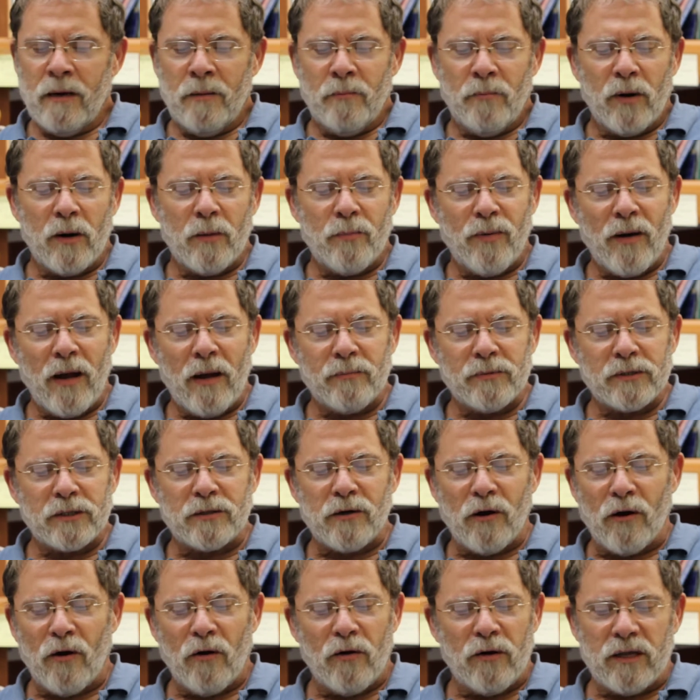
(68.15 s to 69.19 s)
But a promise
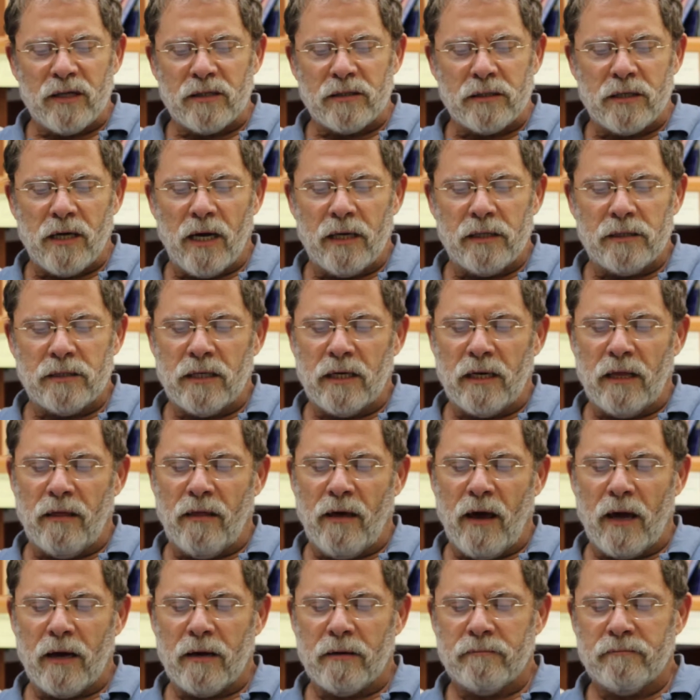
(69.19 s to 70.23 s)
to her didn't change
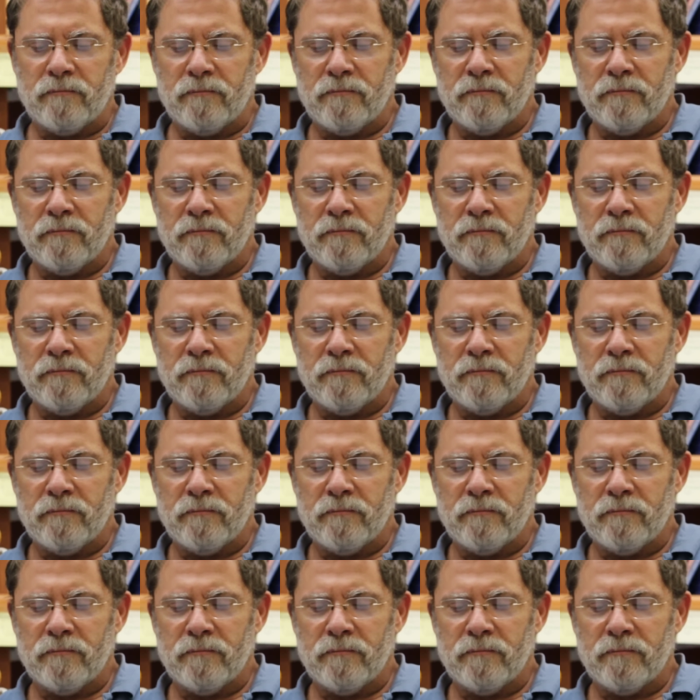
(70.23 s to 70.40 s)
anything.